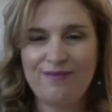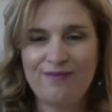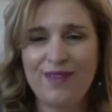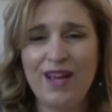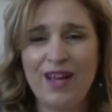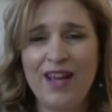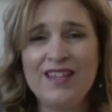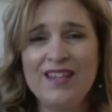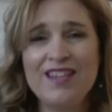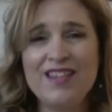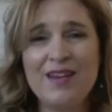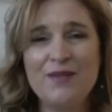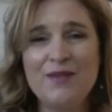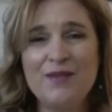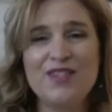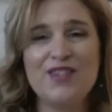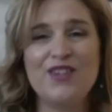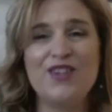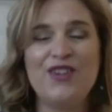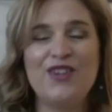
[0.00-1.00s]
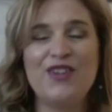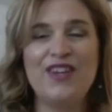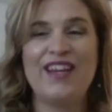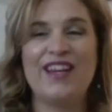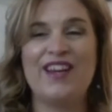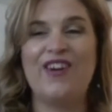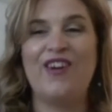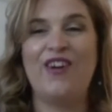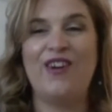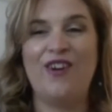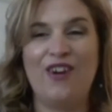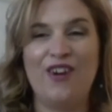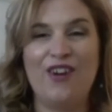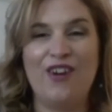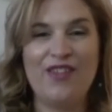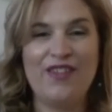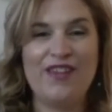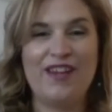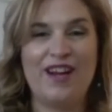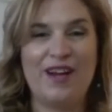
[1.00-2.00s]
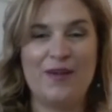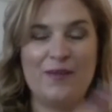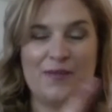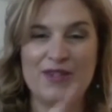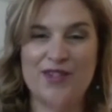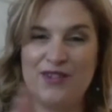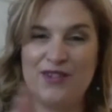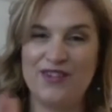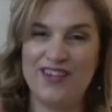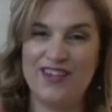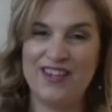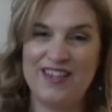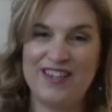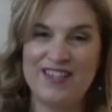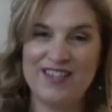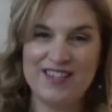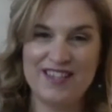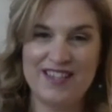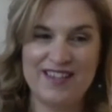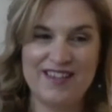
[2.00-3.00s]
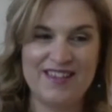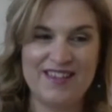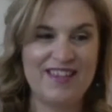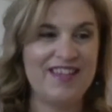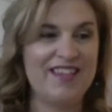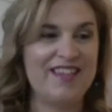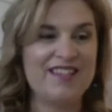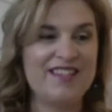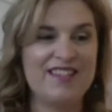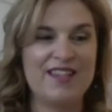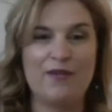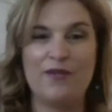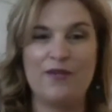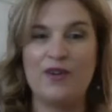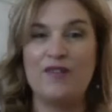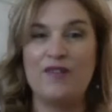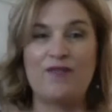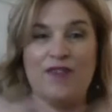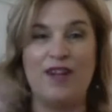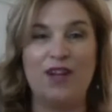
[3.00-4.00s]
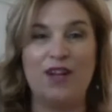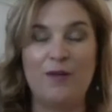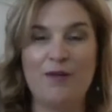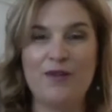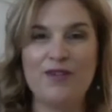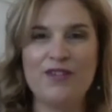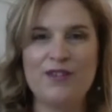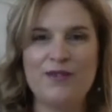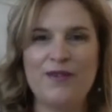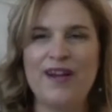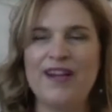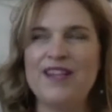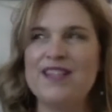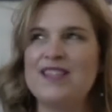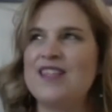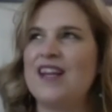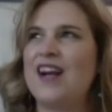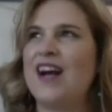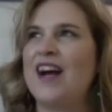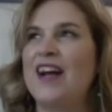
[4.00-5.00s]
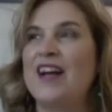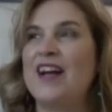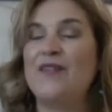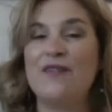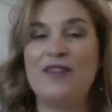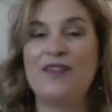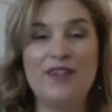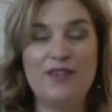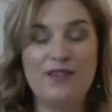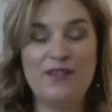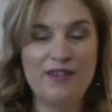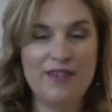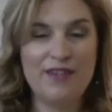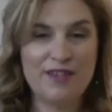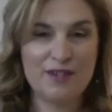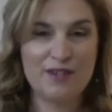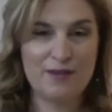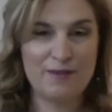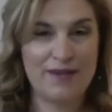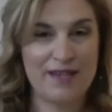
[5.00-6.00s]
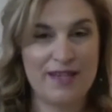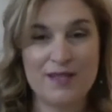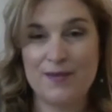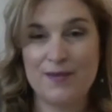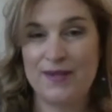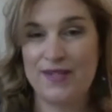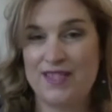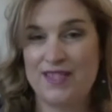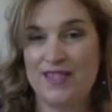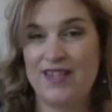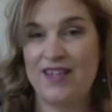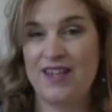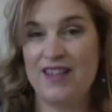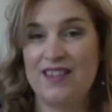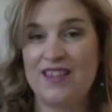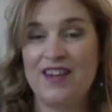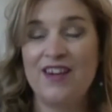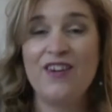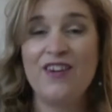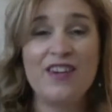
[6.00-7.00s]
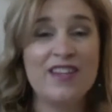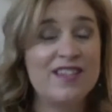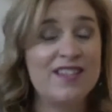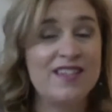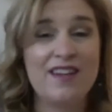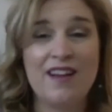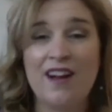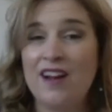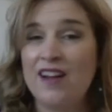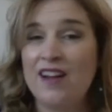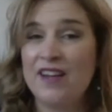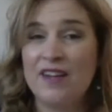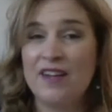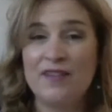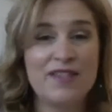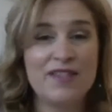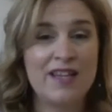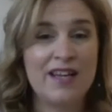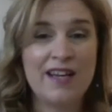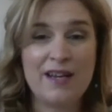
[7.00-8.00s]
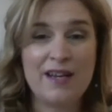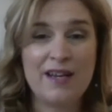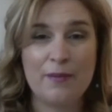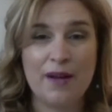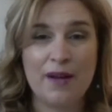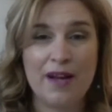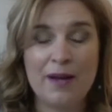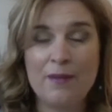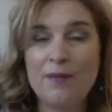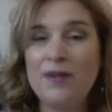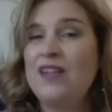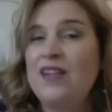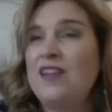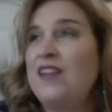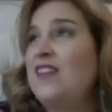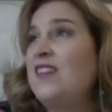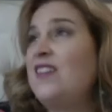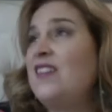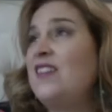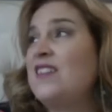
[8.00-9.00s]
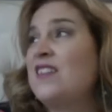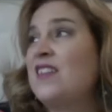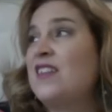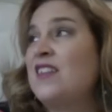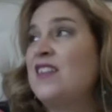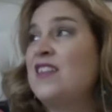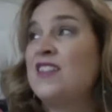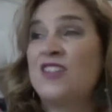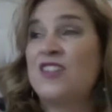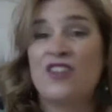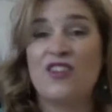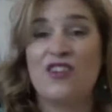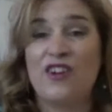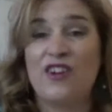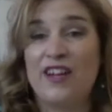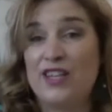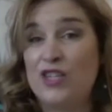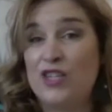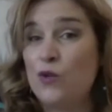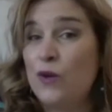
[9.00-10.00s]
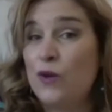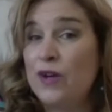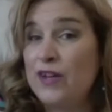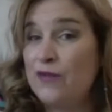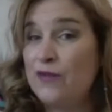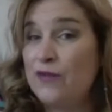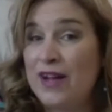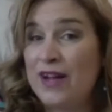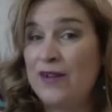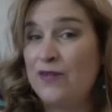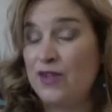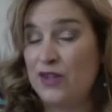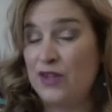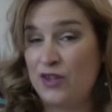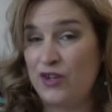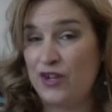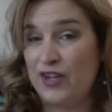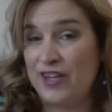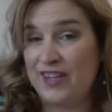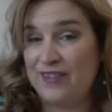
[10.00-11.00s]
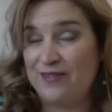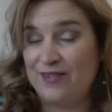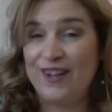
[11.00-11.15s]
as I was looking at all the opportunities and things that were available to us, I literally told my husband, I said, there is not enough time. I'm going to need these kids till they're like 25 and 30